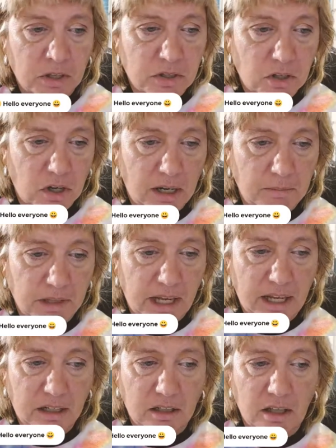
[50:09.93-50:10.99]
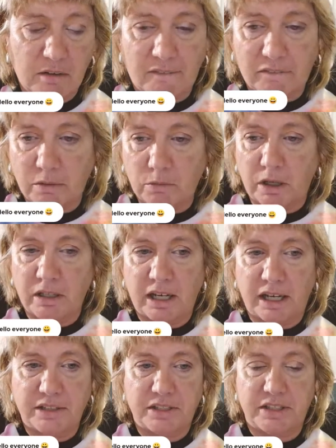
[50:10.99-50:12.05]
Sorry I'm late. Hello, everyone.
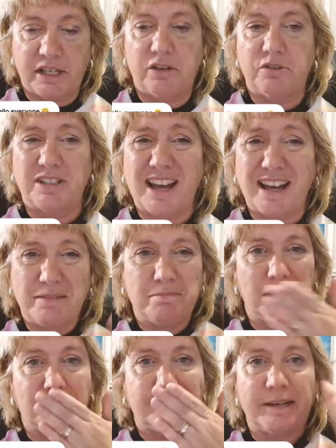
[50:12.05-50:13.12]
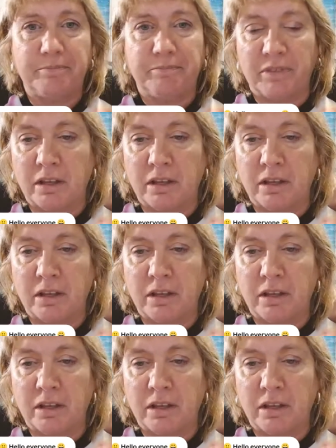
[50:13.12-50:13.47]
Nice to see you, Dawn and Mary.